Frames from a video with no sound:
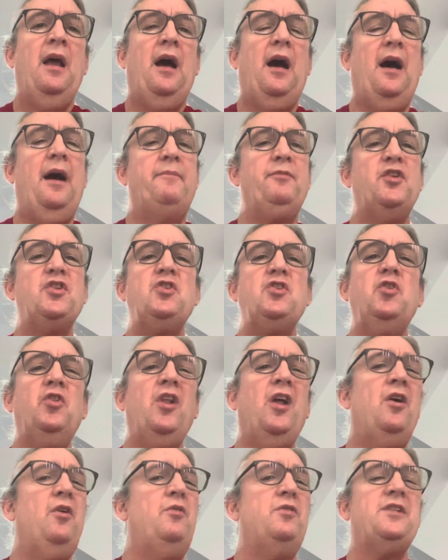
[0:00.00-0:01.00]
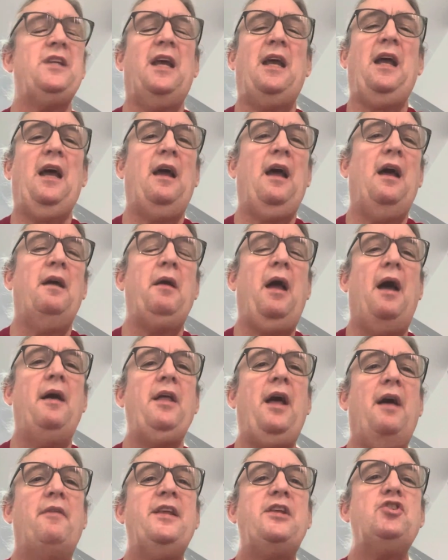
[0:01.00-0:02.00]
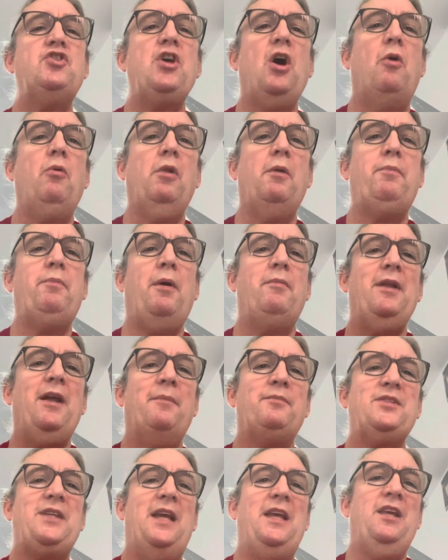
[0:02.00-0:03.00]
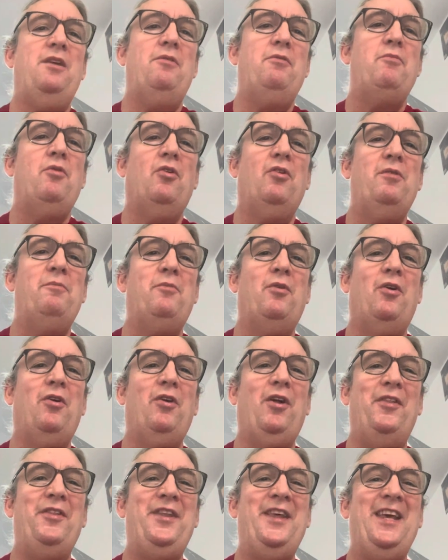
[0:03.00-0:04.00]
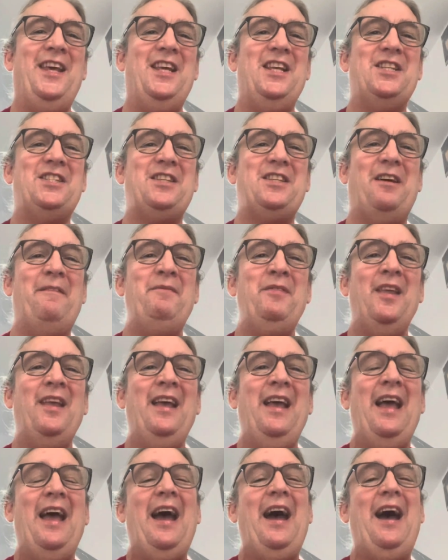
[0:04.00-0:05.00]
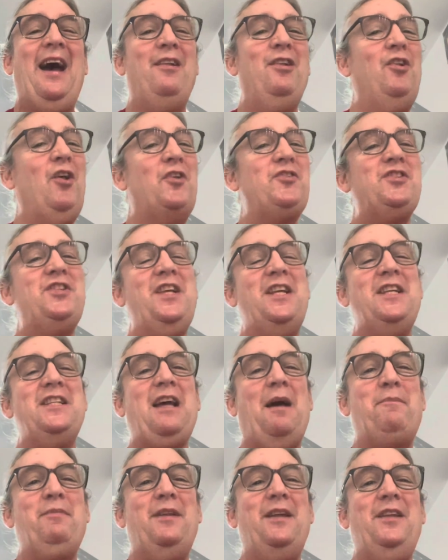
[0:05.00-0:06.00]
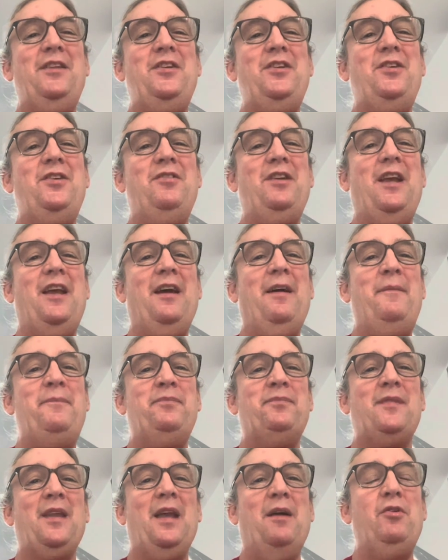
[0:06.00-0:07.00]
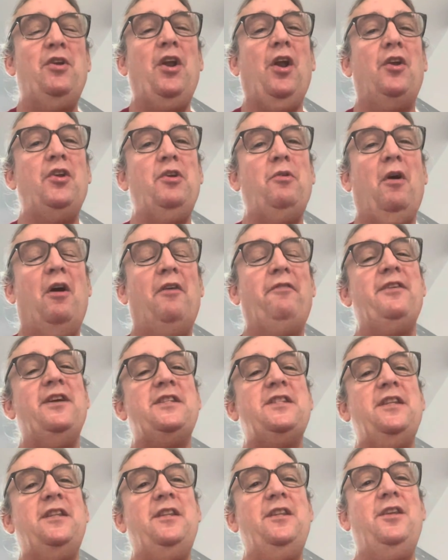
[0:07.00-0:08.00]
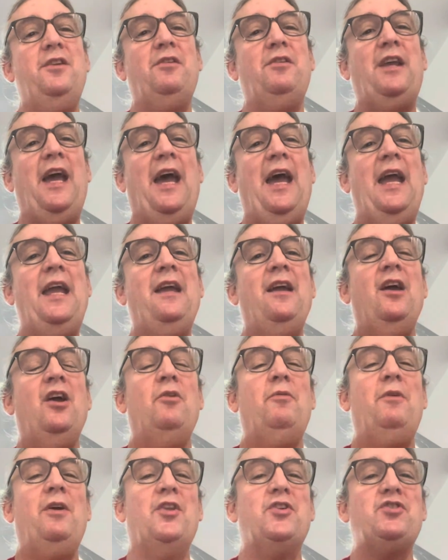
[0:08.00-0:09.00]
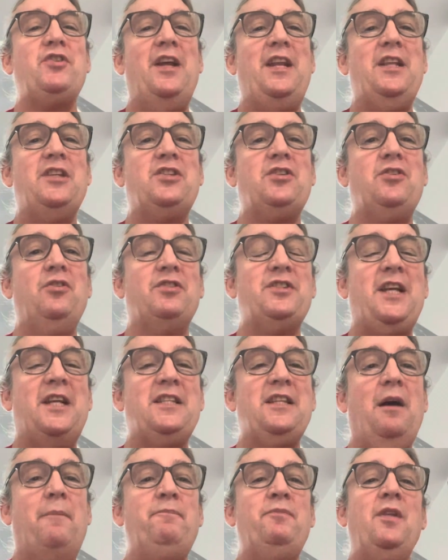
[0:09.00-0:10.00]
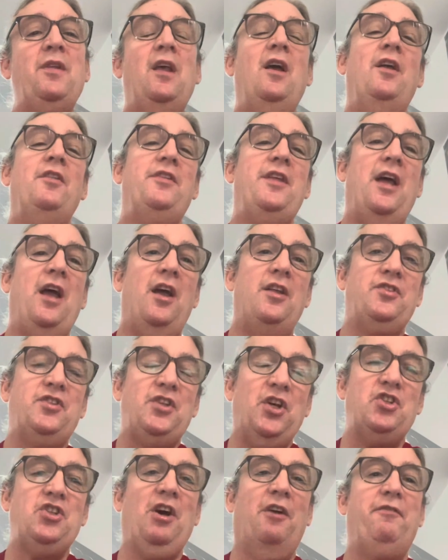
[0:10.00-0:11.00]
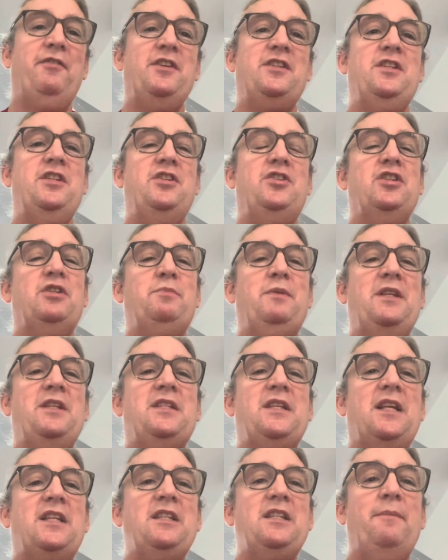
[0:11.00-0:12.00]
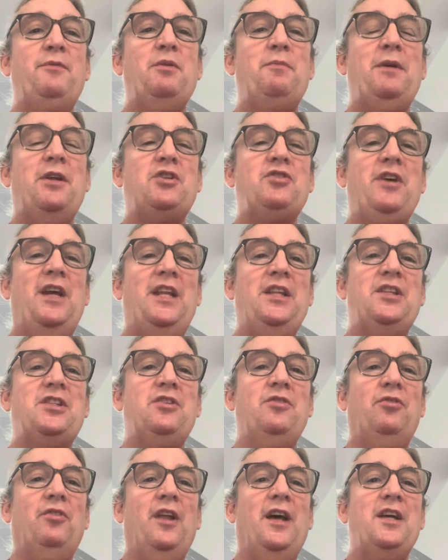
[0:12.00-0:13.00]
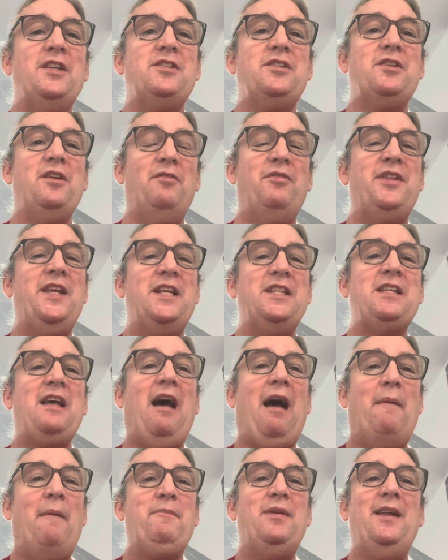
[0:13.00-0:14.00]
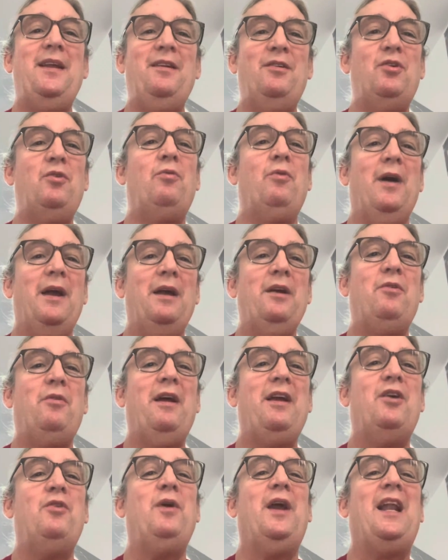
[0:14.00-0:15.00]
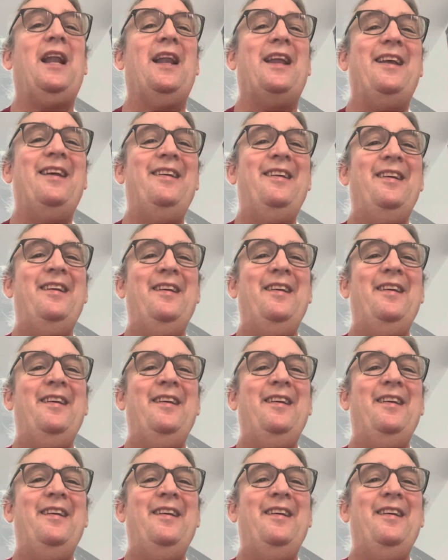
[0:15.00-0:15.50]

There's loads. I think Joel will probably update you more and more on these. So lots of things happening in the new year. And we're in our new office in the UK. We've got training school set up. The Dutch office has just been set up, and there'll be a training school there. So things are happening quite quickly.